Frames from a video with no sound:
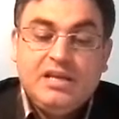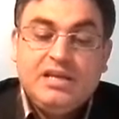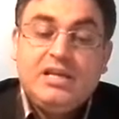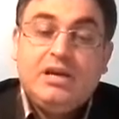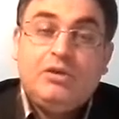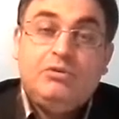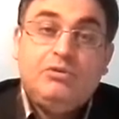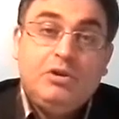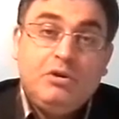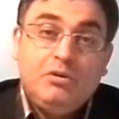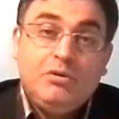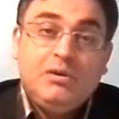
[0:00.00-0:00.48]

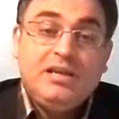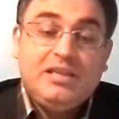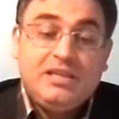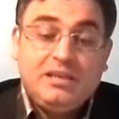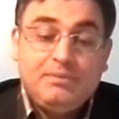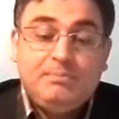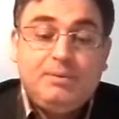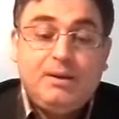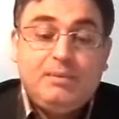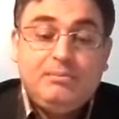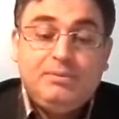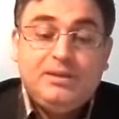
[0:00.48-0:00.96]
Now knowing
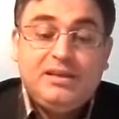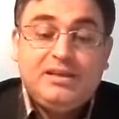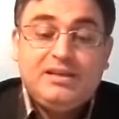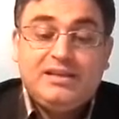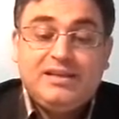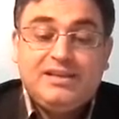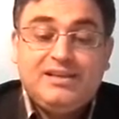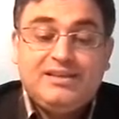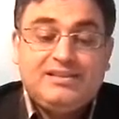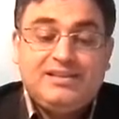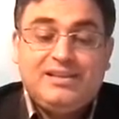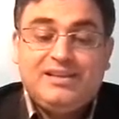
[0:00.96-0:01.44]
the
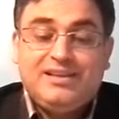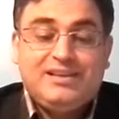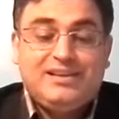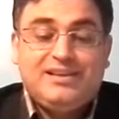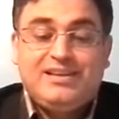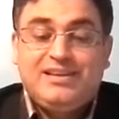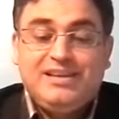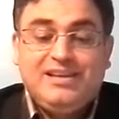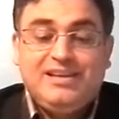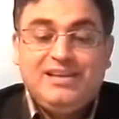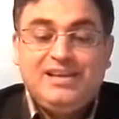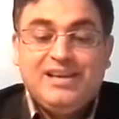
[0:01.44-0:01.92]
public
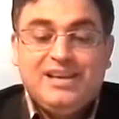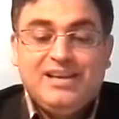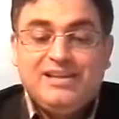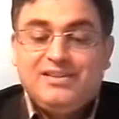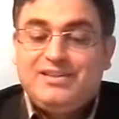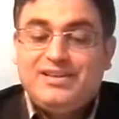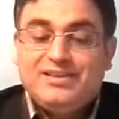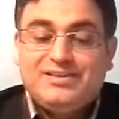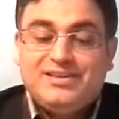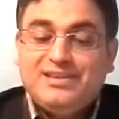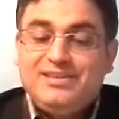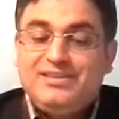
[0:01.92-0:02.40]
key
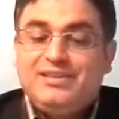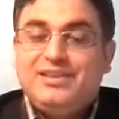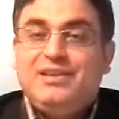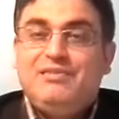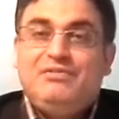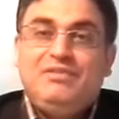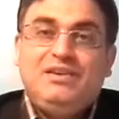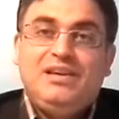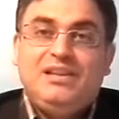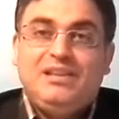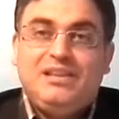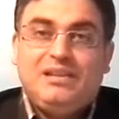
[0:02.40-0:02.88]
doesn't
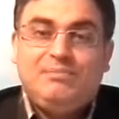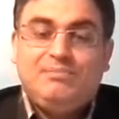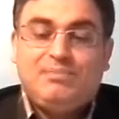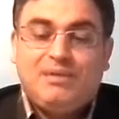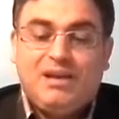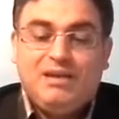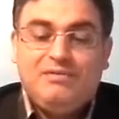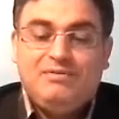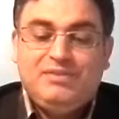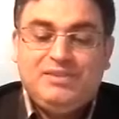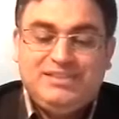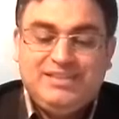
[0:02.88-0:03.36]
reveal the
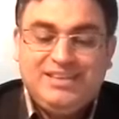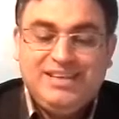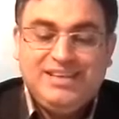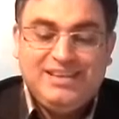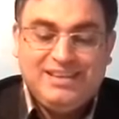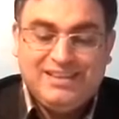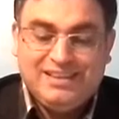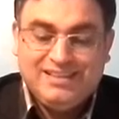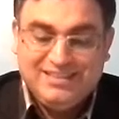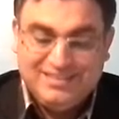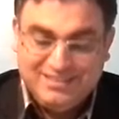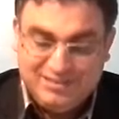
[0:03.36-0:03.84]
private
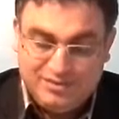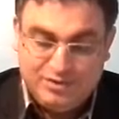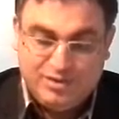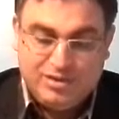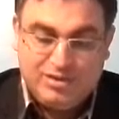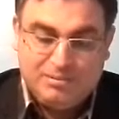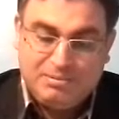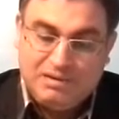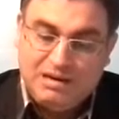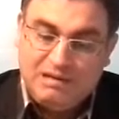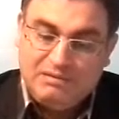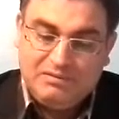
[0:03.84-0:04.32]
key. So
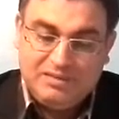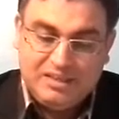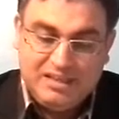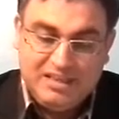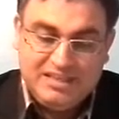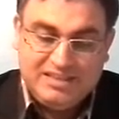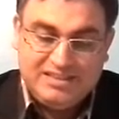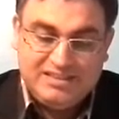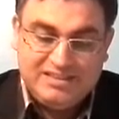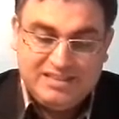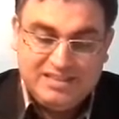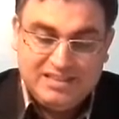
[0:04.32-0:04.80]
the private
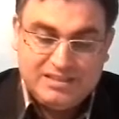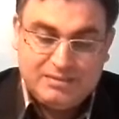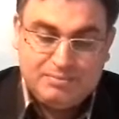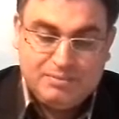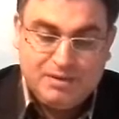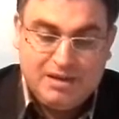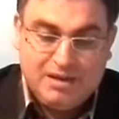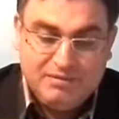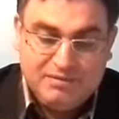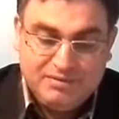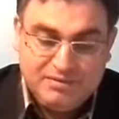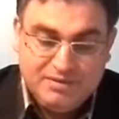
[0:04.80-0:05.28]
key stays
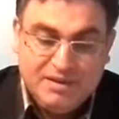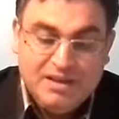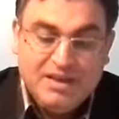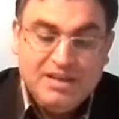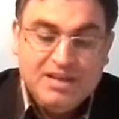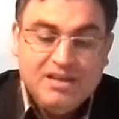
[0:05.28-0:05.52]
private.